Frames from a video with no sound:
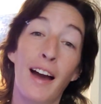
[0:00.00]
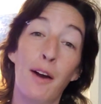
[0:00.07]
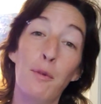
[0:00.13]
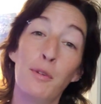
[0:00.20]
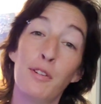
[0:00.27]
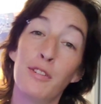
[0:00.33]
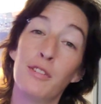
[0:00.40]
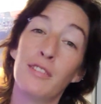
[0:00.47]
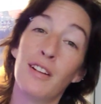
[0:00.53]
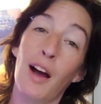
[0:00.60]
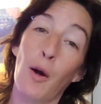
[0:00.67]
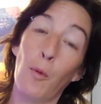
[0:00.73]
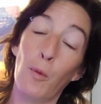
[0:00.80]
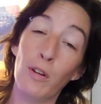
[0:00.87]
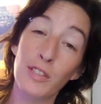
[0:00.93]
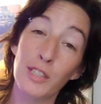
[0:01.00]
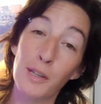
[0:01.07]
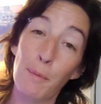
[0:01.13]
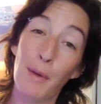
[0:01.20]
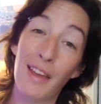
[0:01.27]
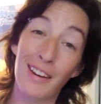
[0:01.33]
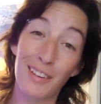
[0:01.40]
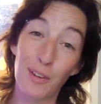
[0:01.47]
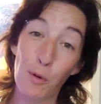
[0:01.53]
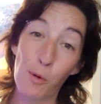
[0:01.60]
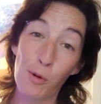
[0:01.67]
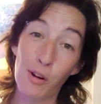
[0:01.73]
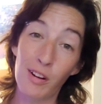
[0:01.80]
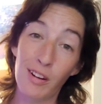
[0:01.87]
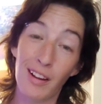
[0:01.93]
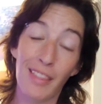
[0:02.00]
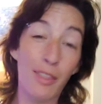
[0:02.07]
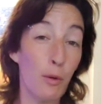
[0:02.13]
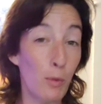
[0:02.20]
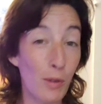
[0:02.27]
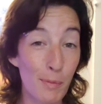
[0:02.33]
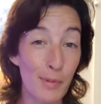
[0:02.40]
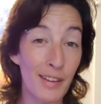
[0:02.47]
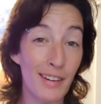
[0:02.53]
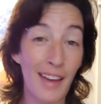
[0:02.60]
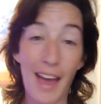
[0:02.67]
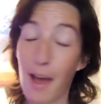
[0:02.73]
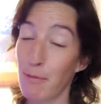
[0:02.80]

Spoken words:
I will worship and adore the women.